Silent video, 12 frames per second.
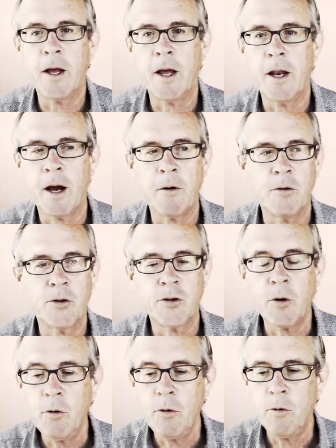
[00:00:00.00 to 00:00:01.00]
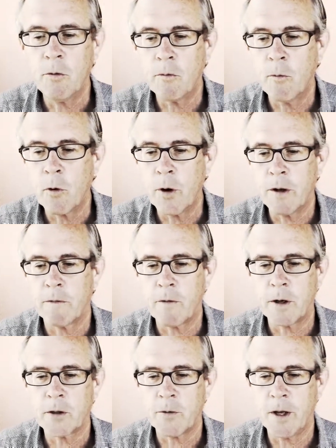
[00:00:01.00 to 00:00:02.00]
and I was so worried and
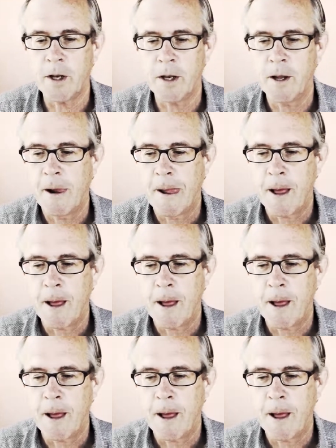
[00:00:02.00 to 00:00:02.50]
frustrated.